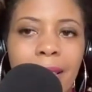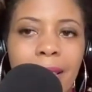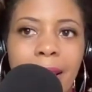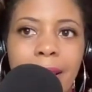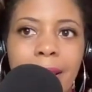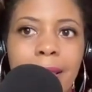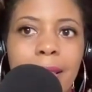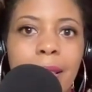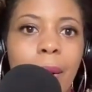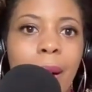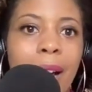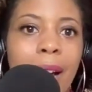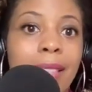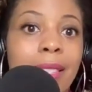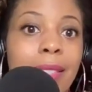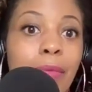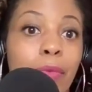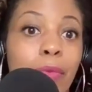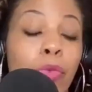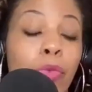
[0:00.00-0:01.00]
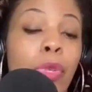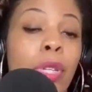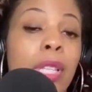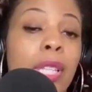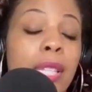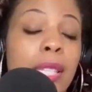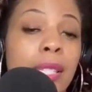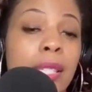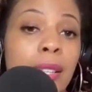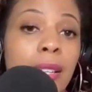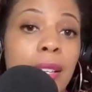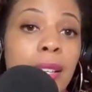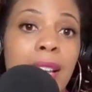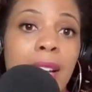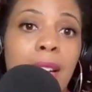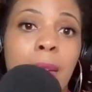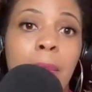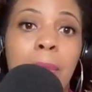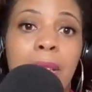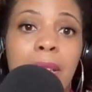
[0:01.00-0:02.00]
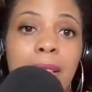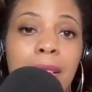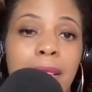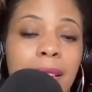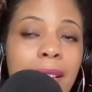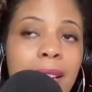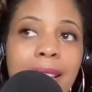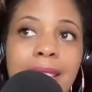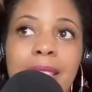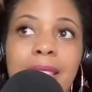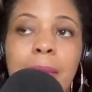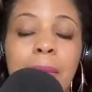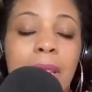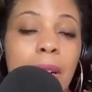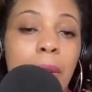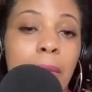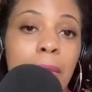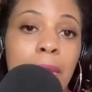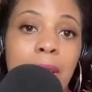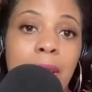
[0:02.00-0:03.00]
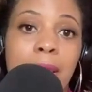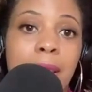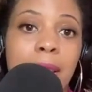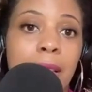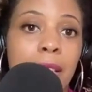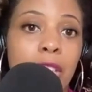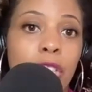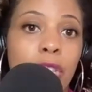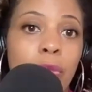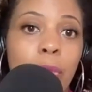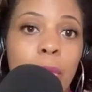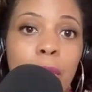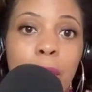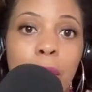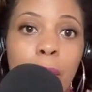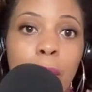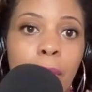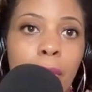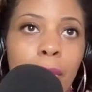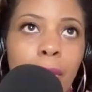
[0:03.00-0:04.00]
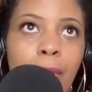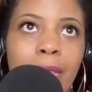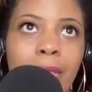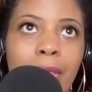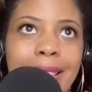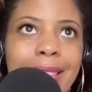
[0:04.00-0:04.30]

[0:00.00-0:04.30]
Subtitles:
Like, so I really took accountability, and that's something I really teach with Go Girl.